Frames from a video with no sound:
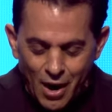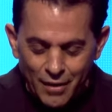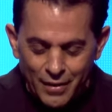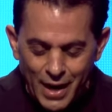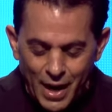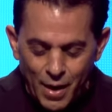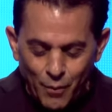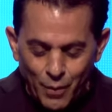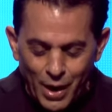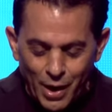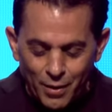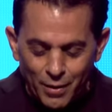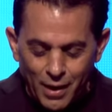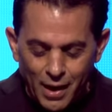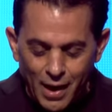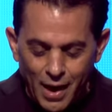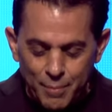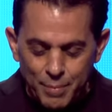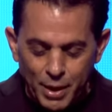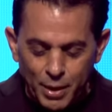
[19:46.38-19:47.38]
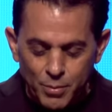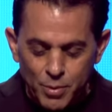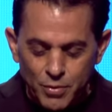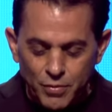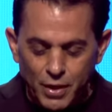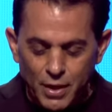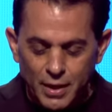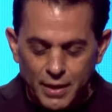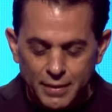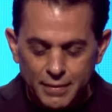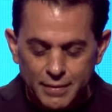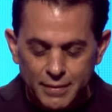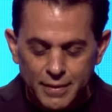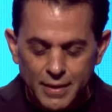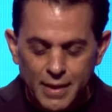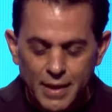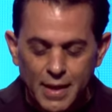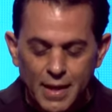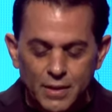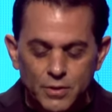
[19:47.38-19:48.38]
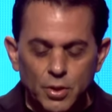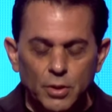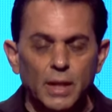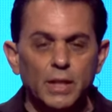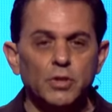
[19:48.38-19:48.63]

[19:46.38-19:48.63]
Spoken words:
All right, well, I better move on. So